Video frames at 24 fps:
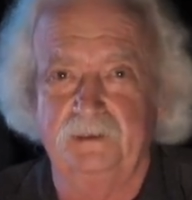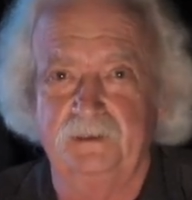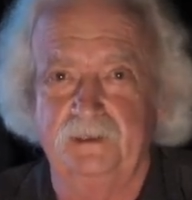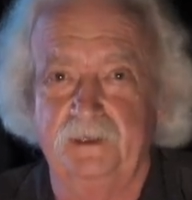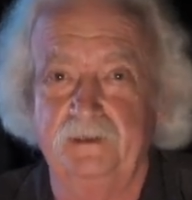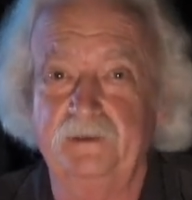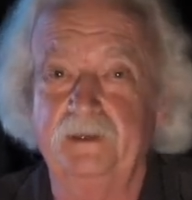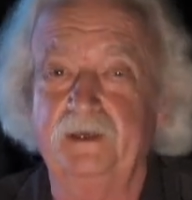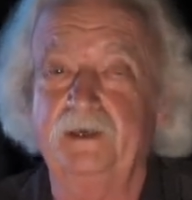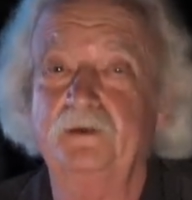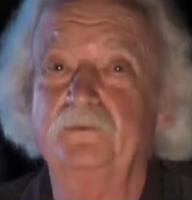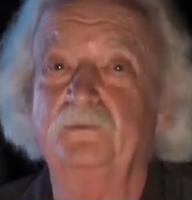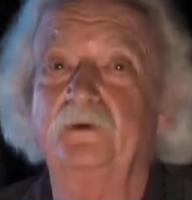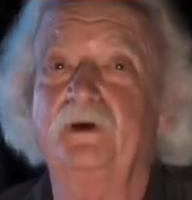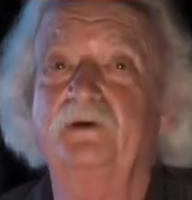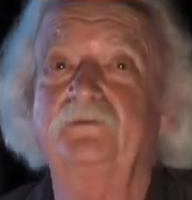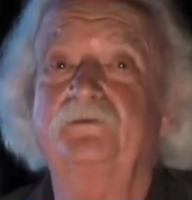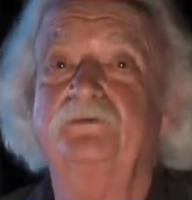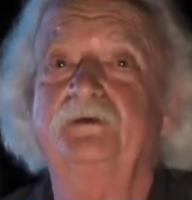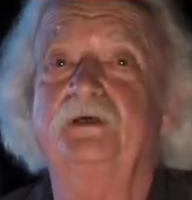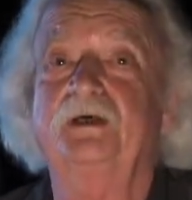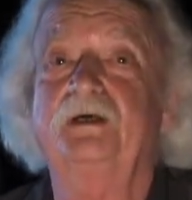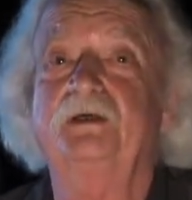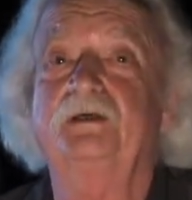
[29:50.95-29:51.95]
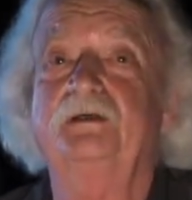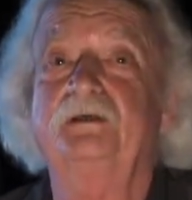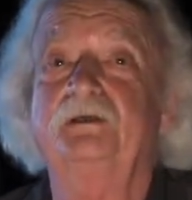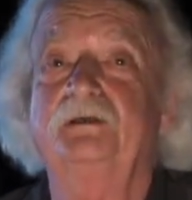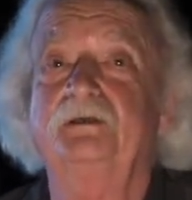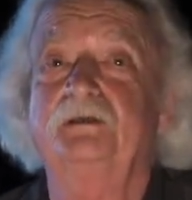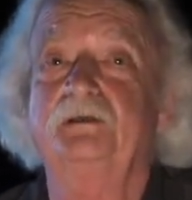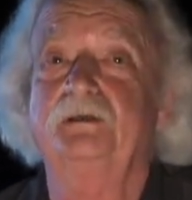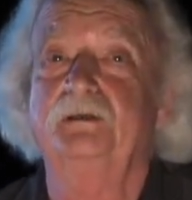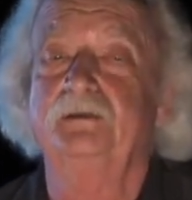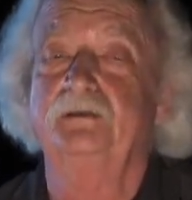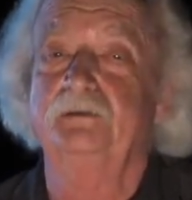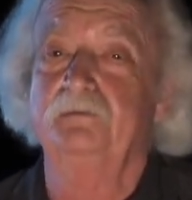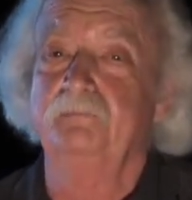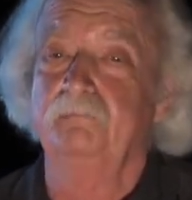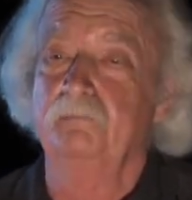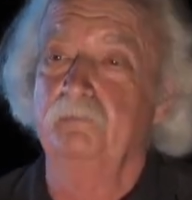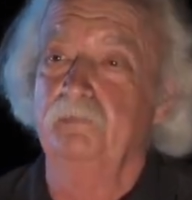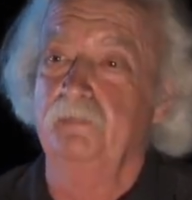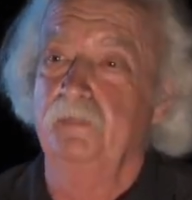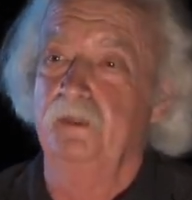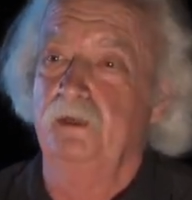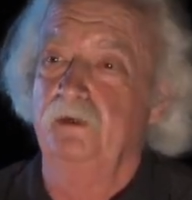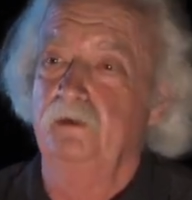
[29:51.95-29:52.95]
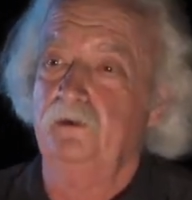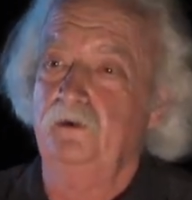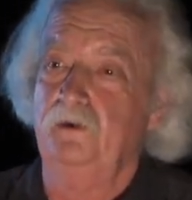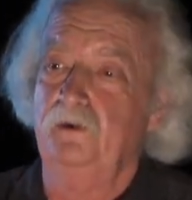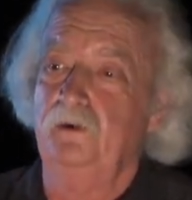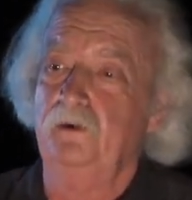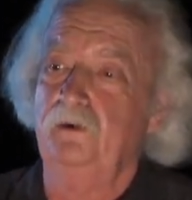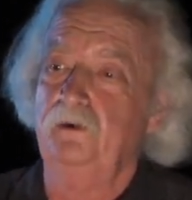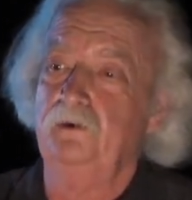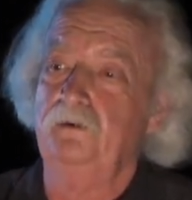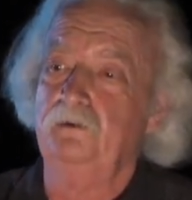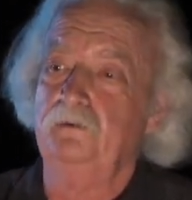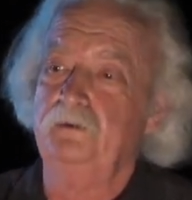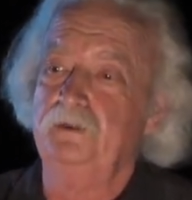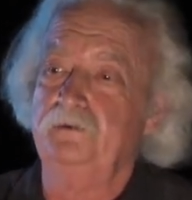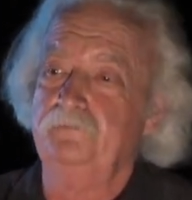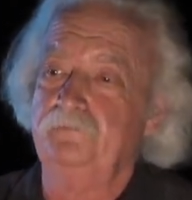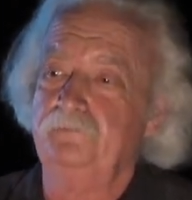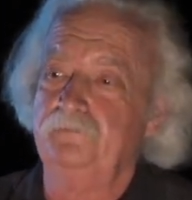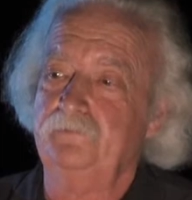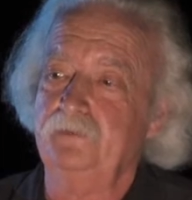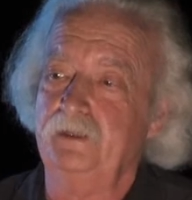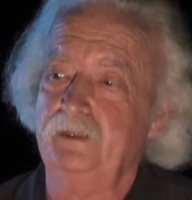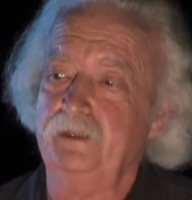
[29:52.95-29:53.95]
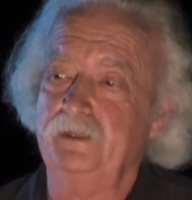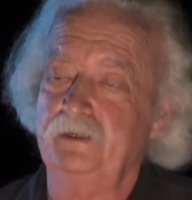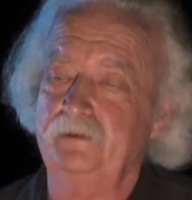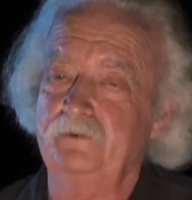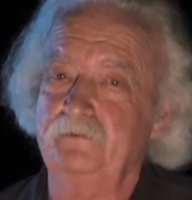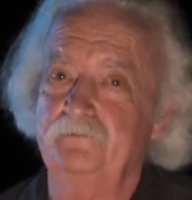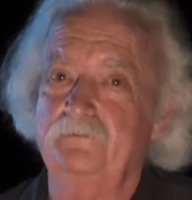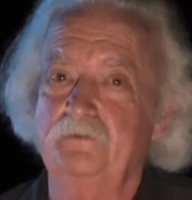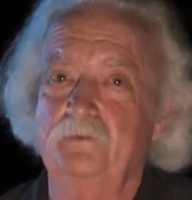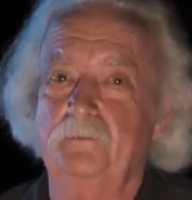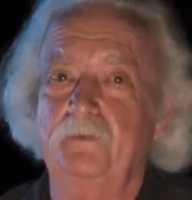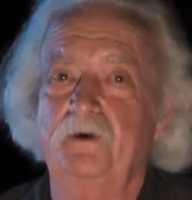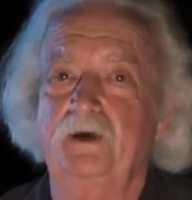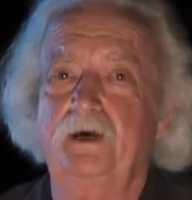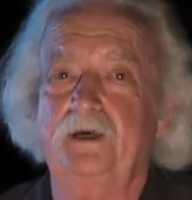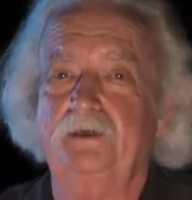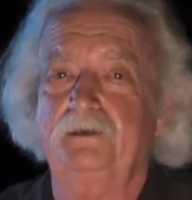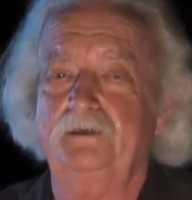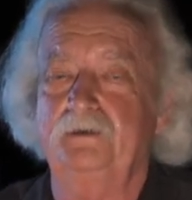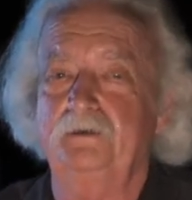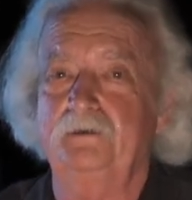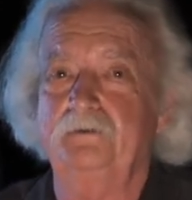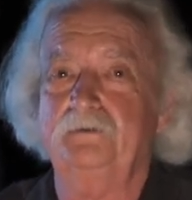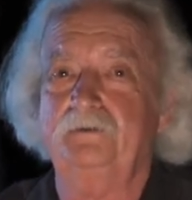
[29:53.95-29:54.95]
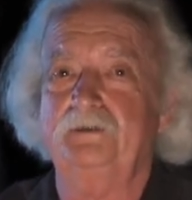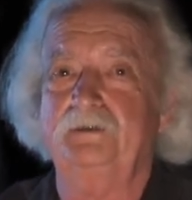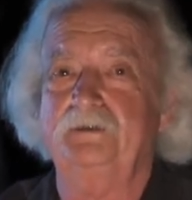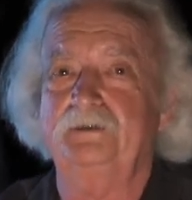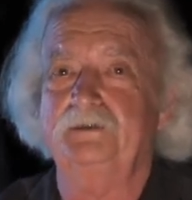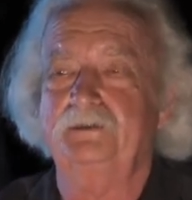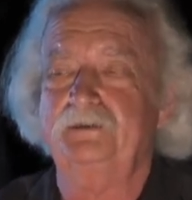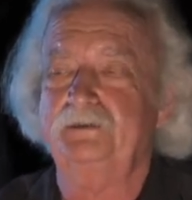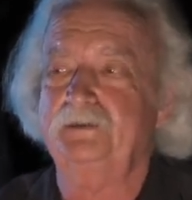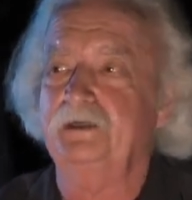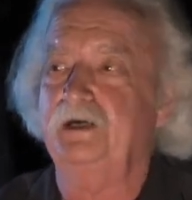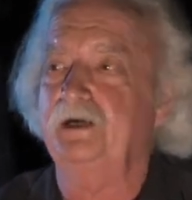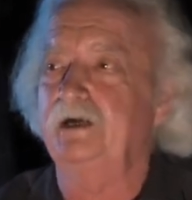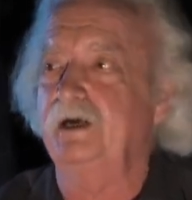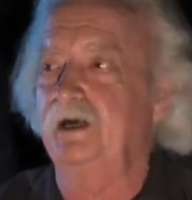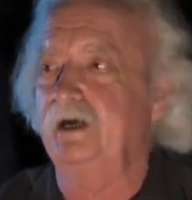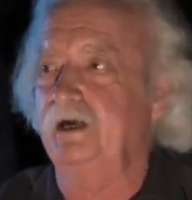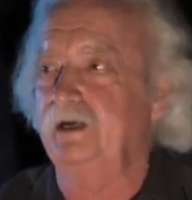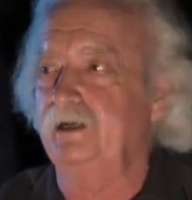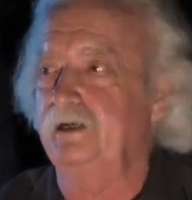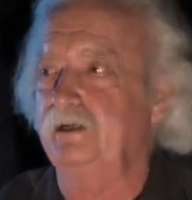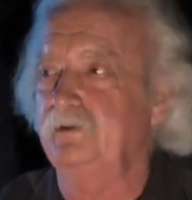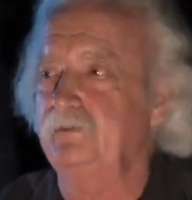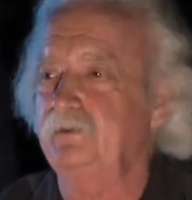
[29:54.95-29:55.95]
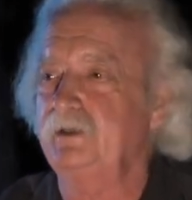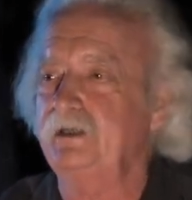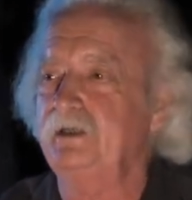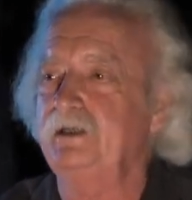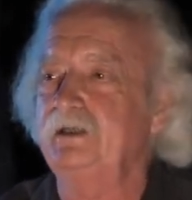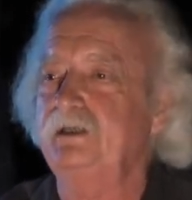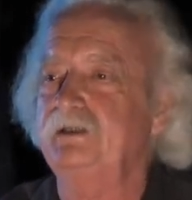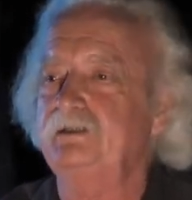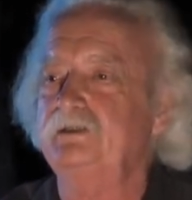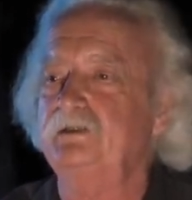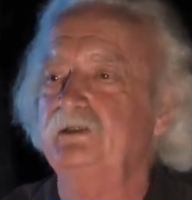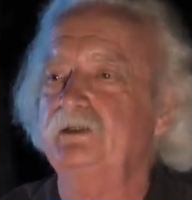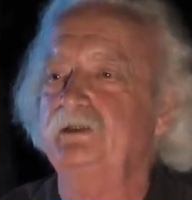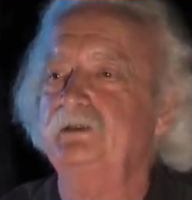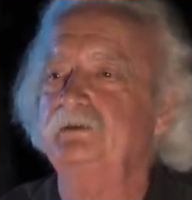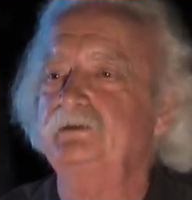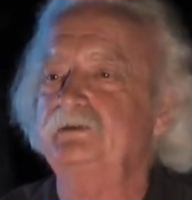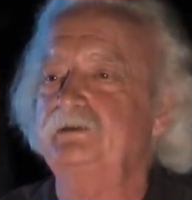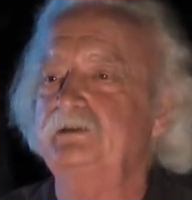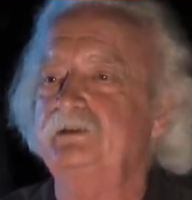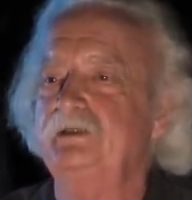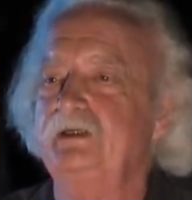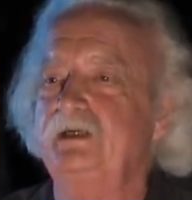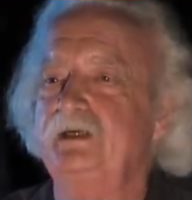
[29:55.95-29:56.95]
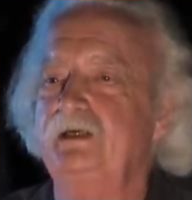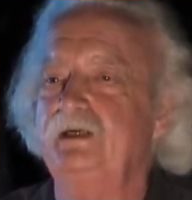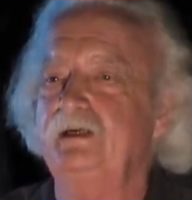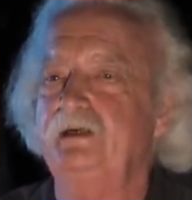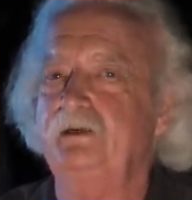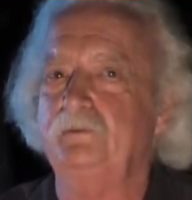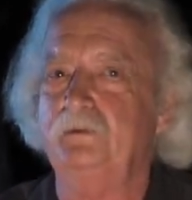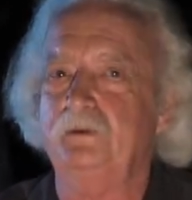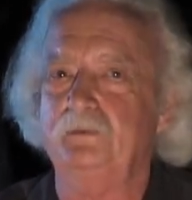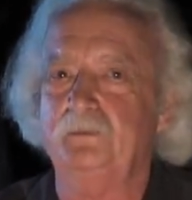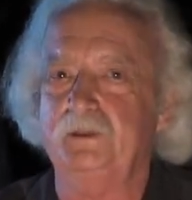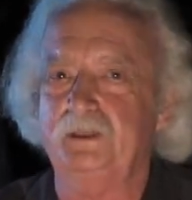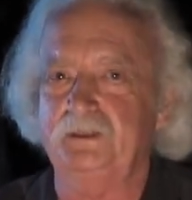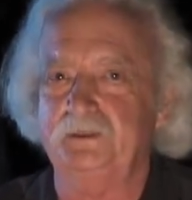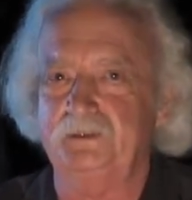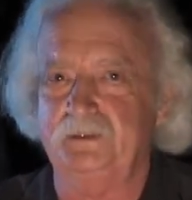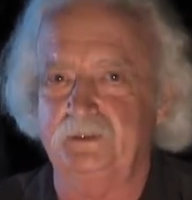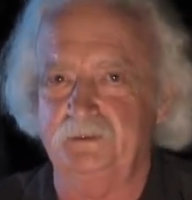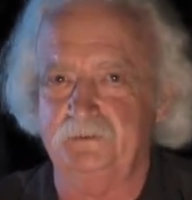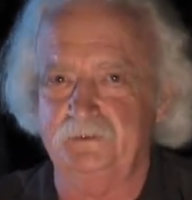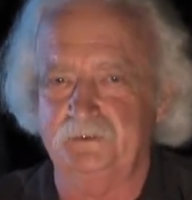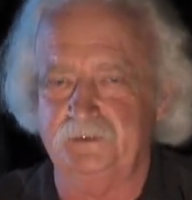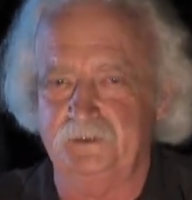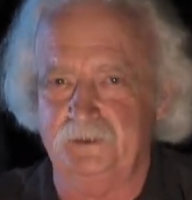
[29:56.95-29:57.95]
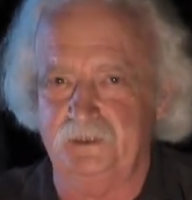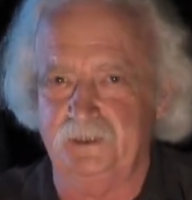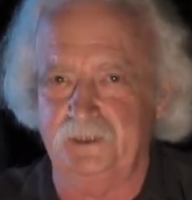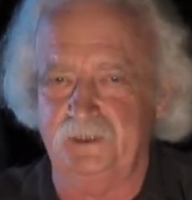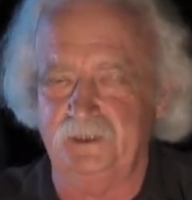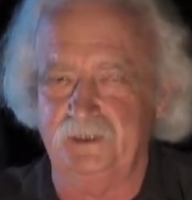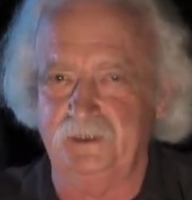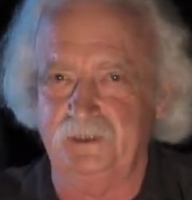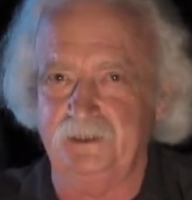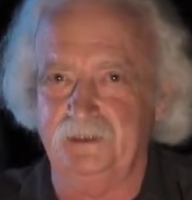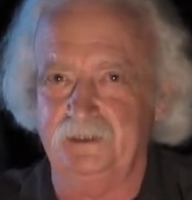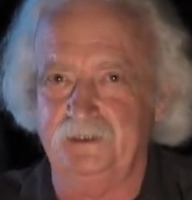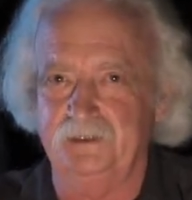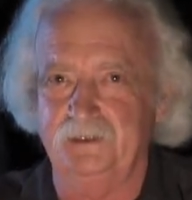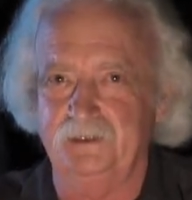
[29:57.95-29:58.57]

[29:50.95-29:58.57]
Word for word: And the henwife said, Go lift the lid of the pot and look inside, and we shall see what we shall see.